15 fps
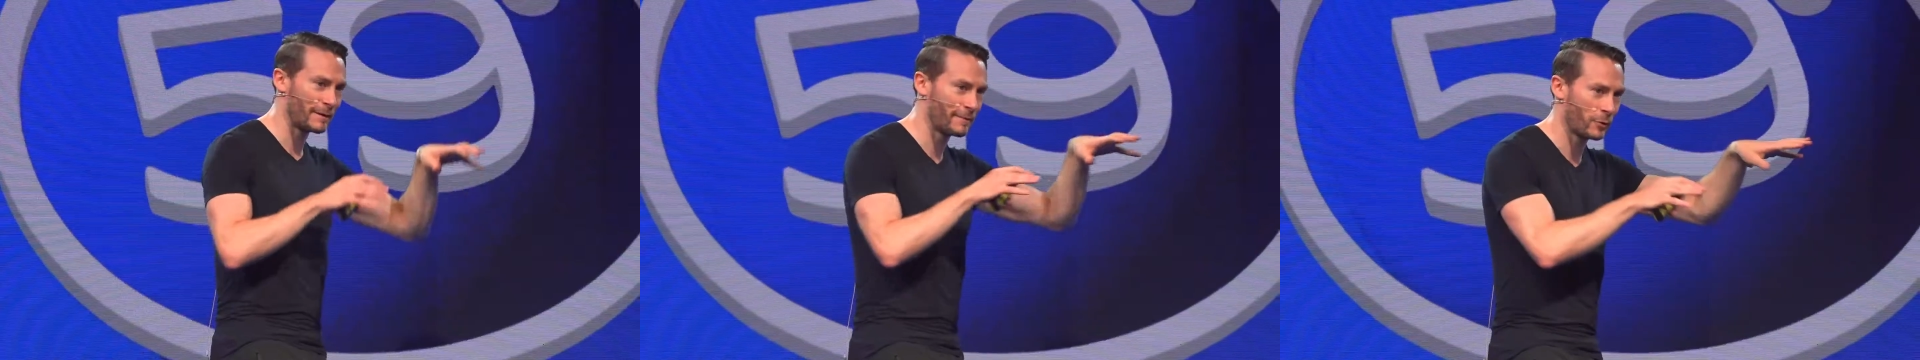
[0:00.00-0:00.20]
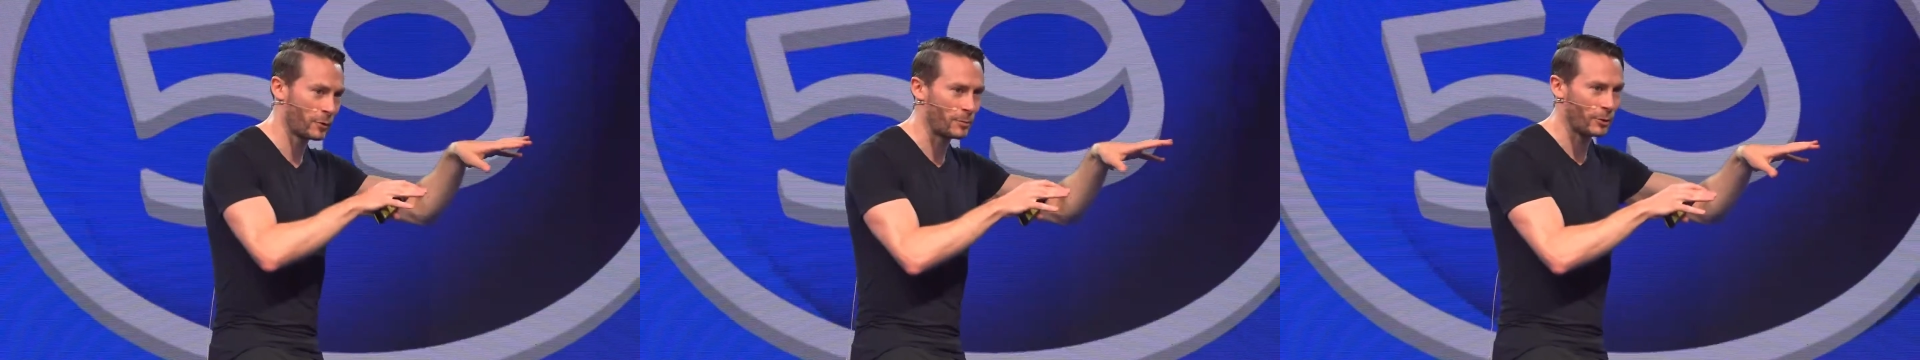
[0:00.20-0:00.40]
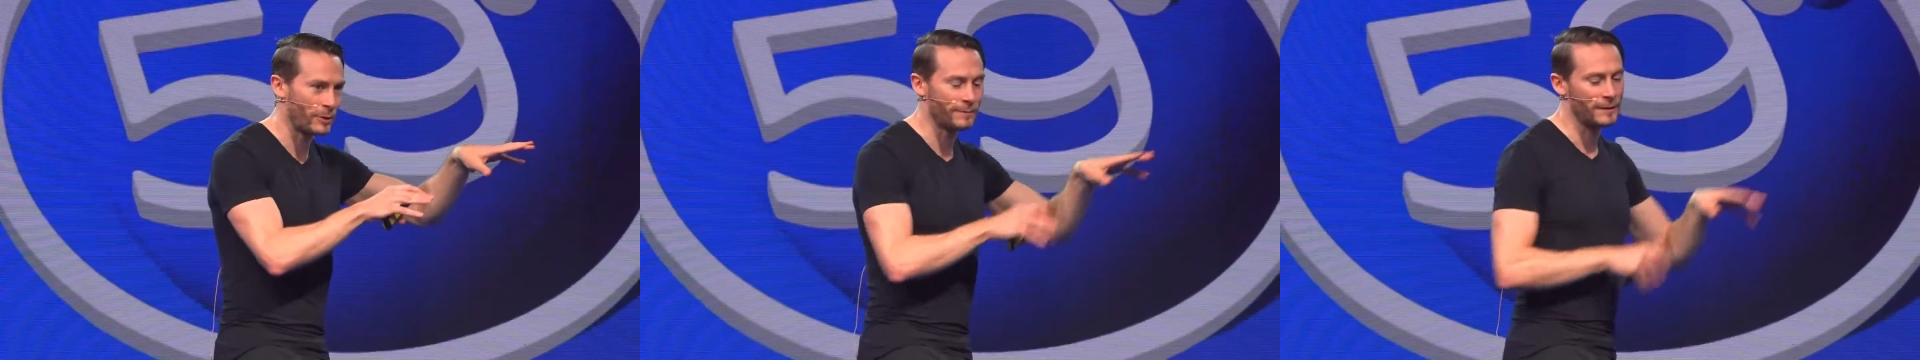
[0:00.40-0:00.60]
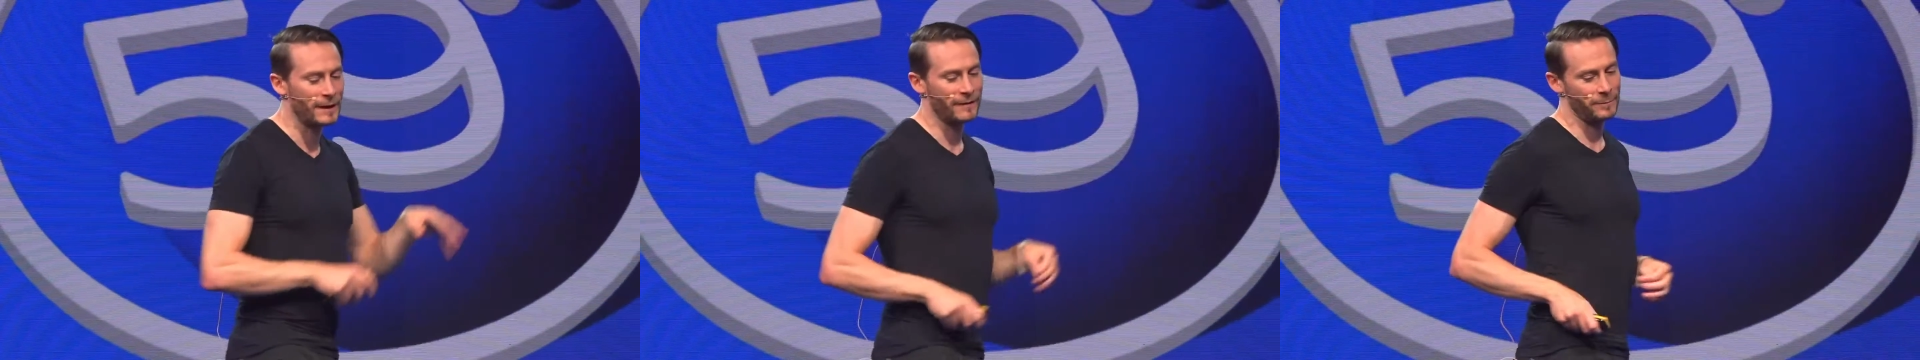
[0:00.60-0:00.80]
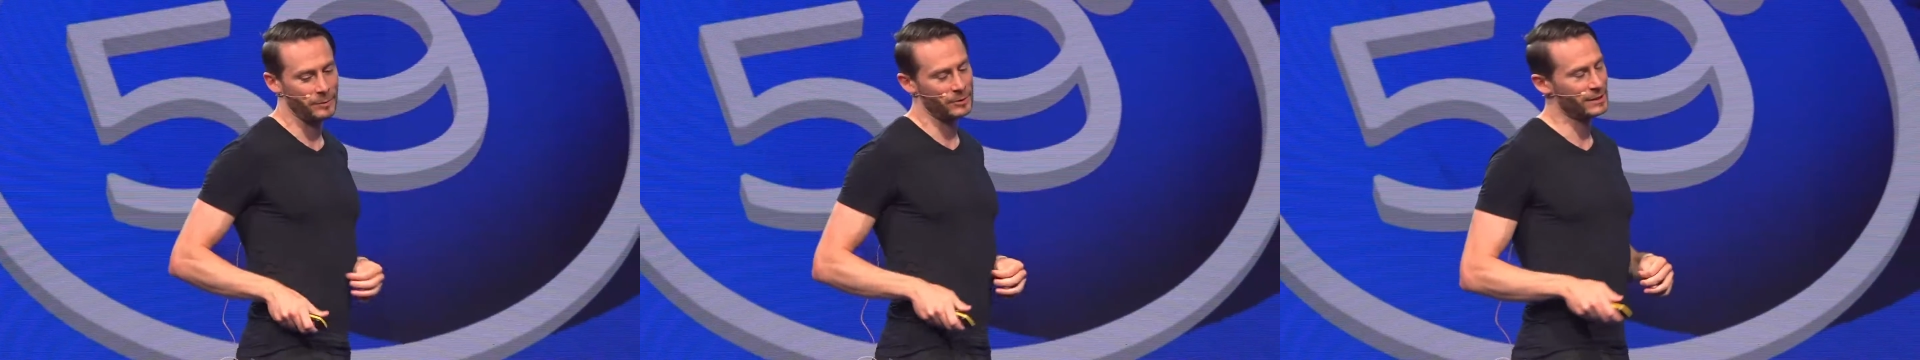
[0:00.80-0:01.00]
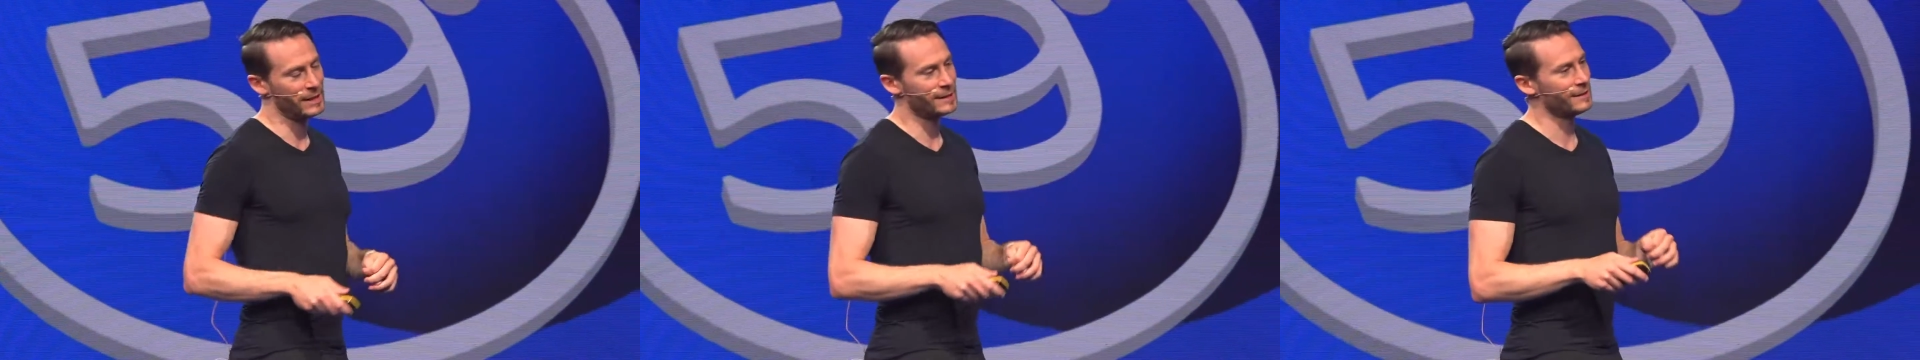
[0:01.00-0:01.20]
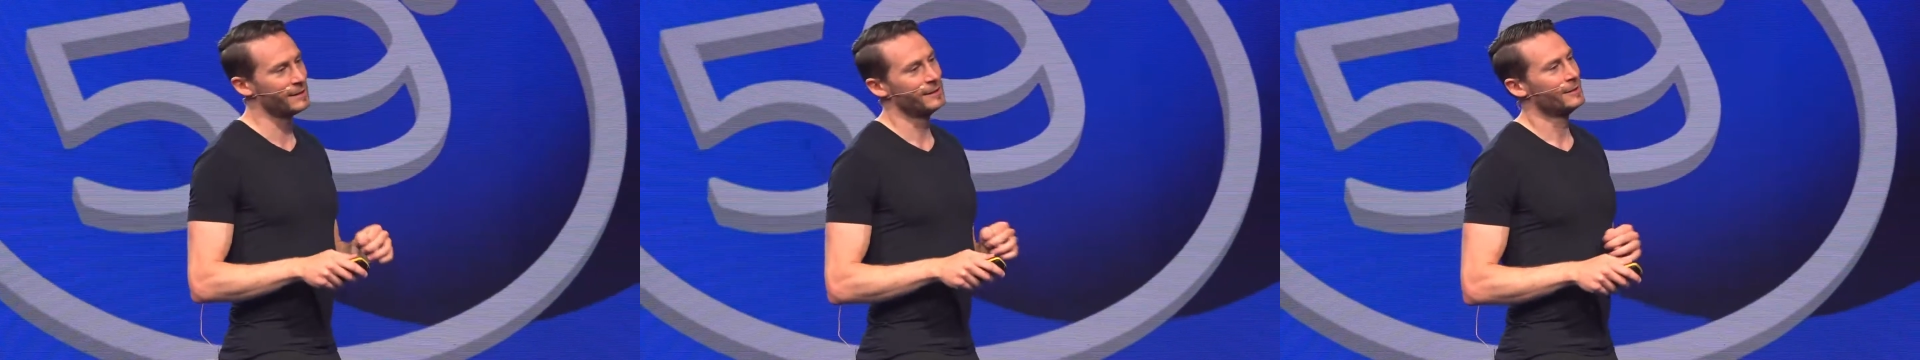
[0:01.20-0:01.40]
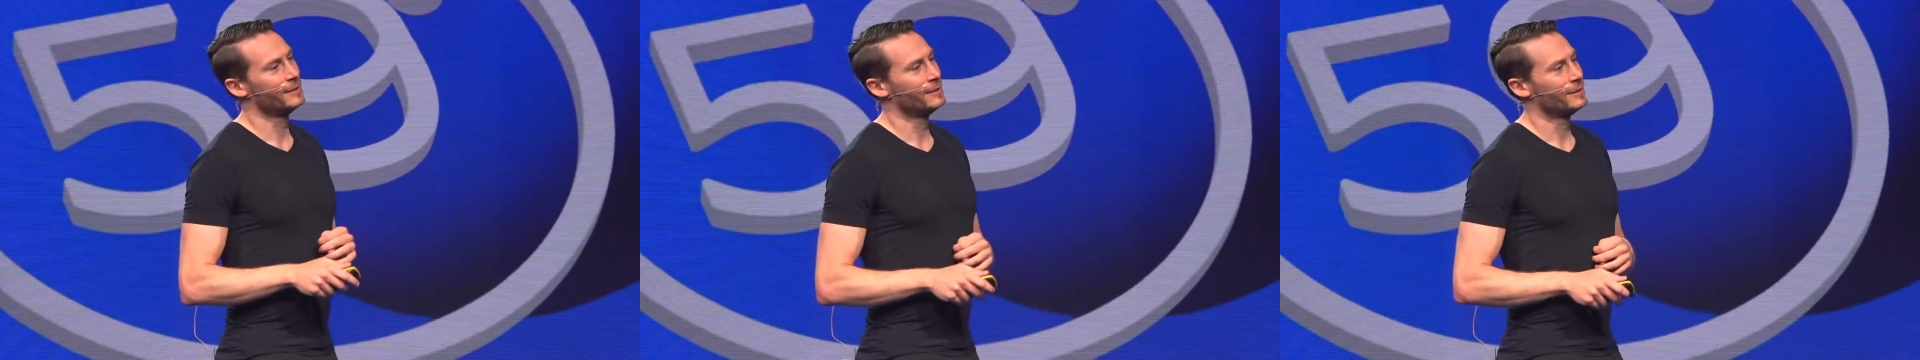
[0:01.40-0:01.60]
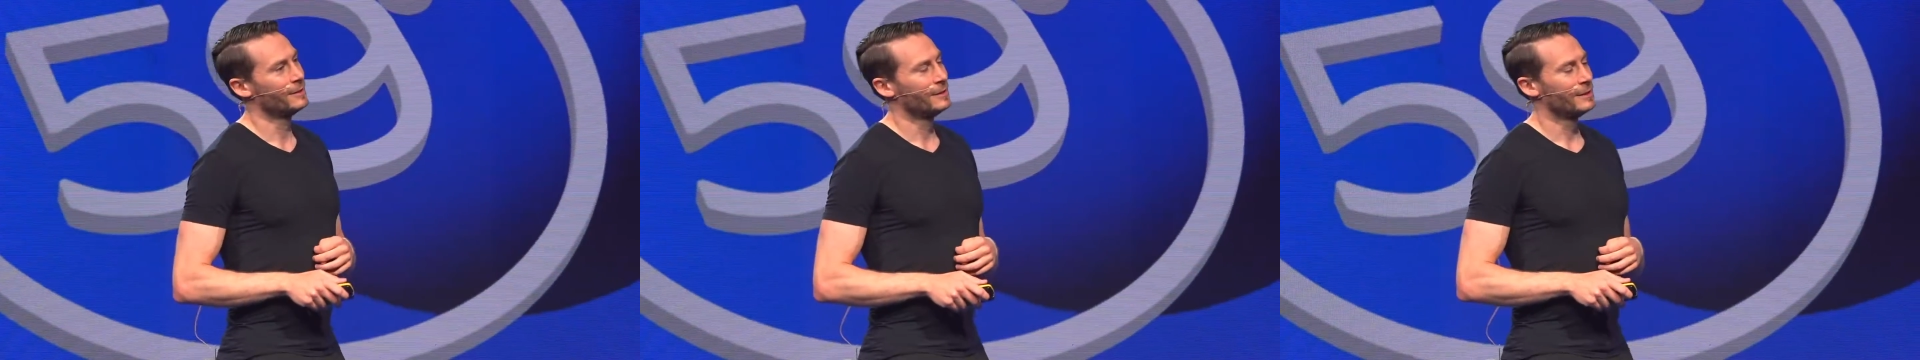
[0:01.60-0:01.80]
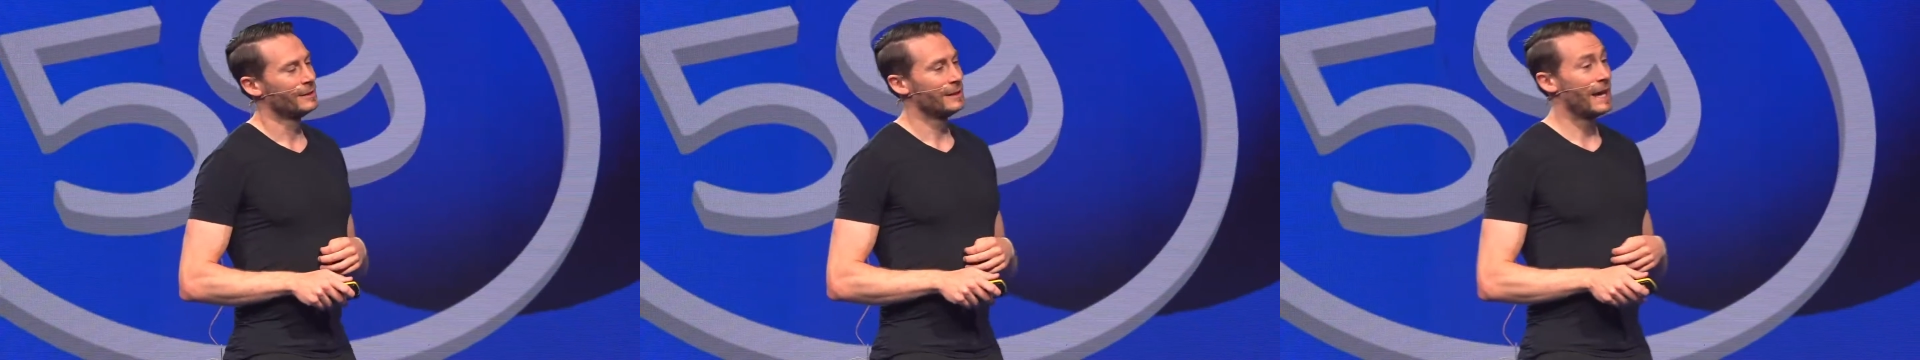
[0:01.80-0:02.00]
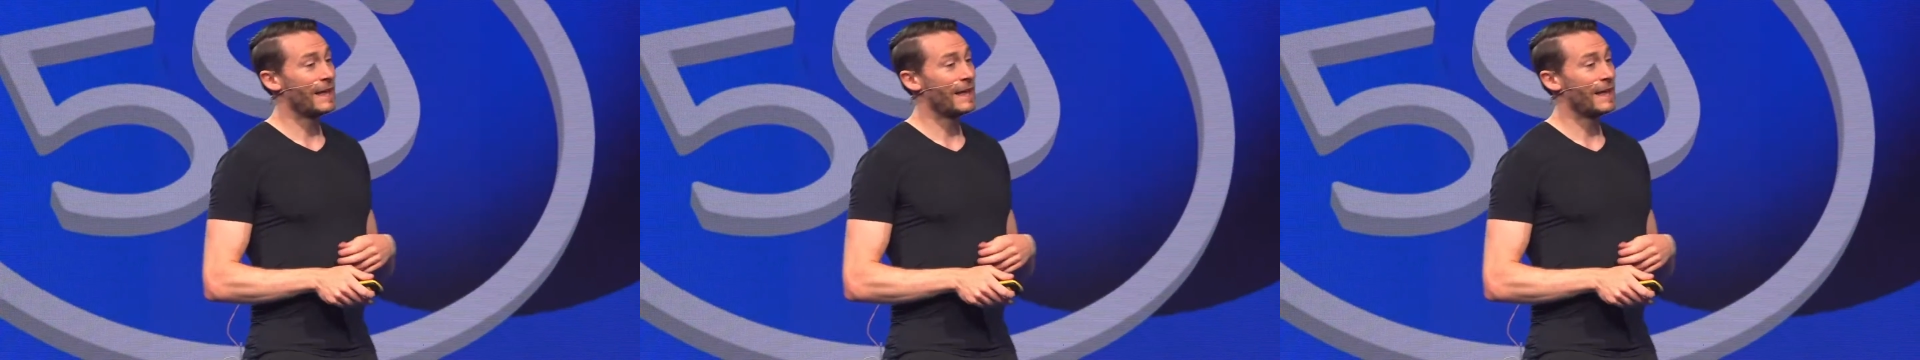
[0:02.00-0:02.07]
4.5%,